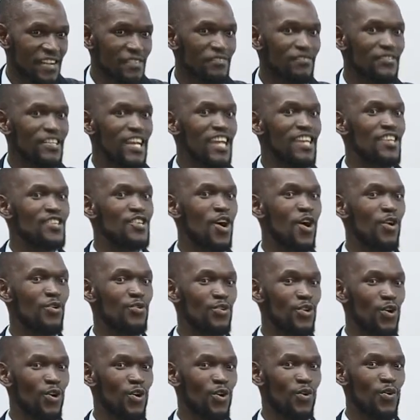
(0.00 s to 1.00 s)
if they
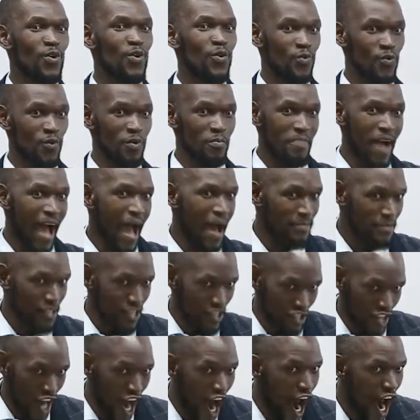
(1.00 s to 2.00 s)
don't know who
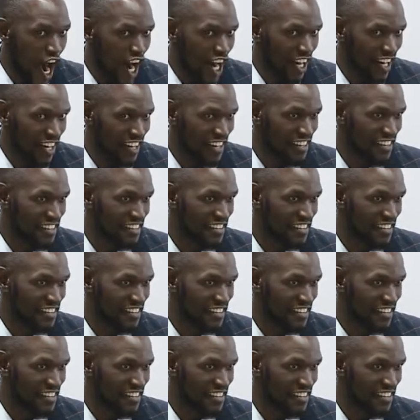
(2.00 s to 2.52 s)
Baptists are?